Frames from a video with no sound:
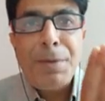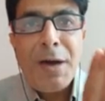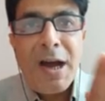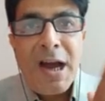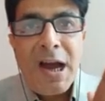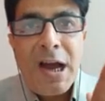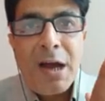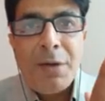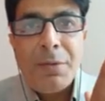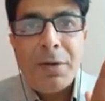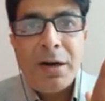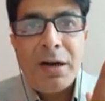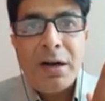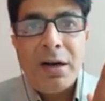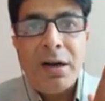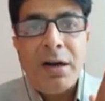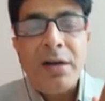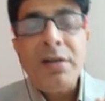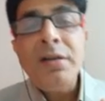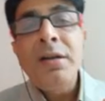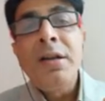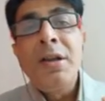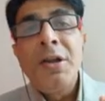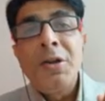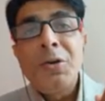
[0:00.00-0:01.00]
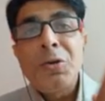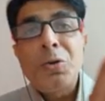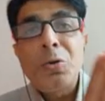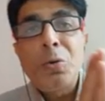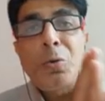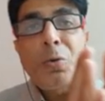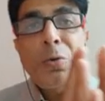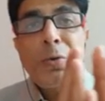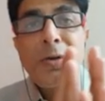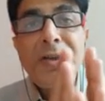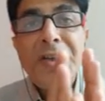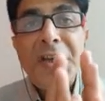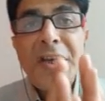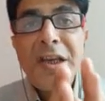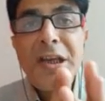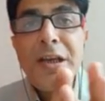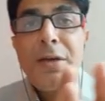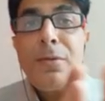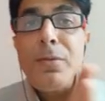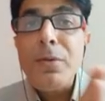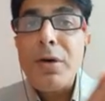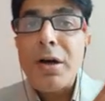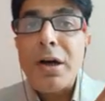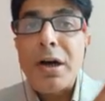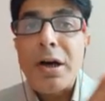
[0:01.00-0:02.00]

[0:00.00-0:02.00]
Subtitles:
power to give